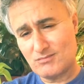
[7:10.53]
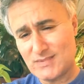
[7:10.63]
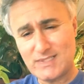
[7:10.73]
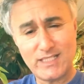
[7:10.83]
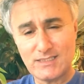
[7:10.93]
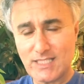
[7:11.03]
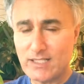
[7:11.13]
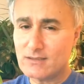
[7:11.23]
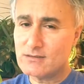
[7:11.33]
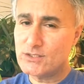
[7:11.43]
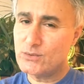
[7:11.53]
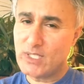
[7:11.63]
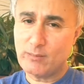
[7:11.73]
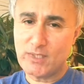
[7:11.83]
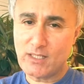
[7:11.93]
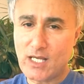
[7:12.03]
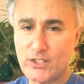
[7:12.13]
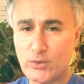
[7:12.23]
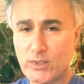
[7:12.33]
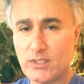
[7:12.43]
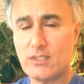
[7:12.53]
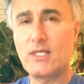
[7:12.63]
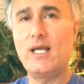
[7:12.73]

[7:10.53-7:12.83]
estate sales, you name it, I do it.